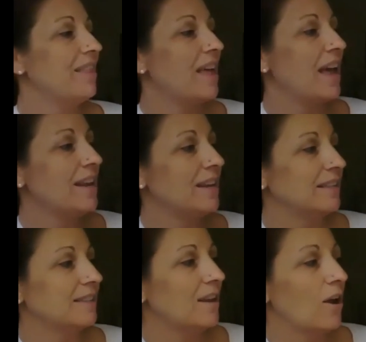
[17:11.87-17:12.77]
That
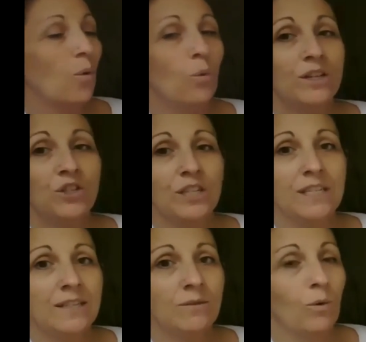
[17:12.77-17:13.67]
is, when she
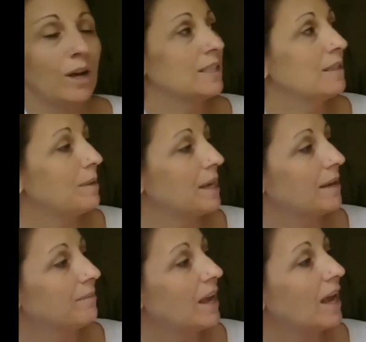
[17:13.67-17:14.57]
didn't want to
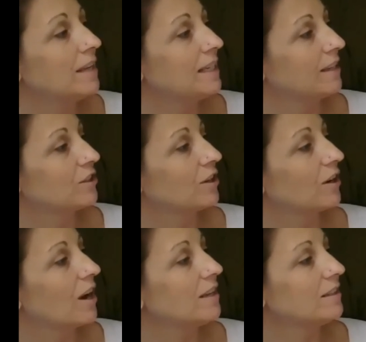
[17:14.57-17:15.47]
be a
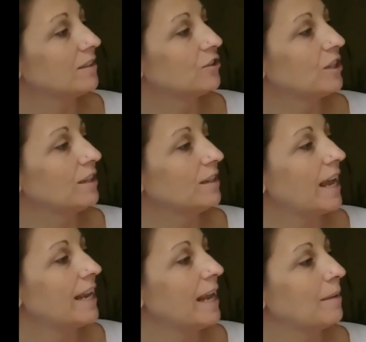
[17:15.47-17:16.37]
dancer, a surgeon,
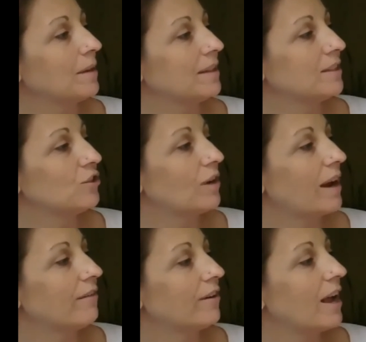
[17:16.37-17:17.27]
an ambulance
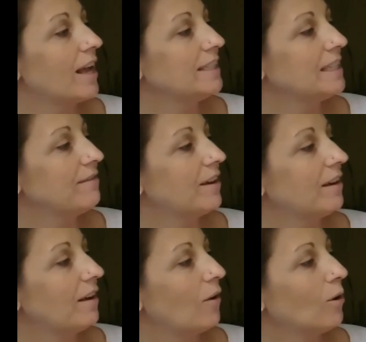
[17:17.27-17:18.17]
driver, a
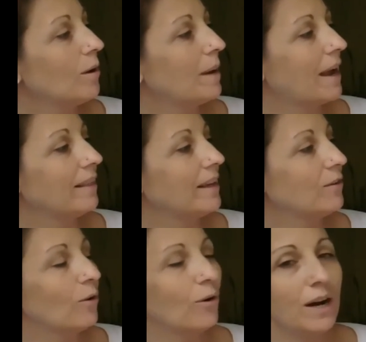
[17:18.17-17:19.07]
diva, or a pilot,
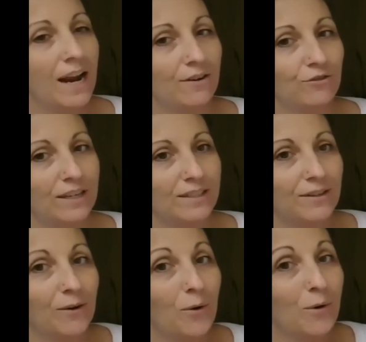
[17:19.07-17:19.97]
or a
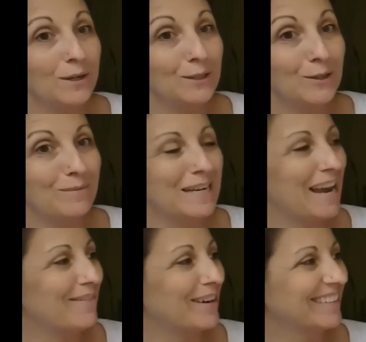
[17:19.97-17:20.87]
hairdresser, or a scuba
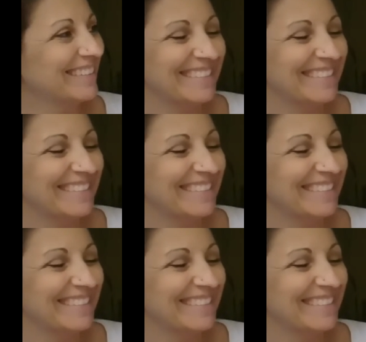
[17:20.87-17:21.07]
diver.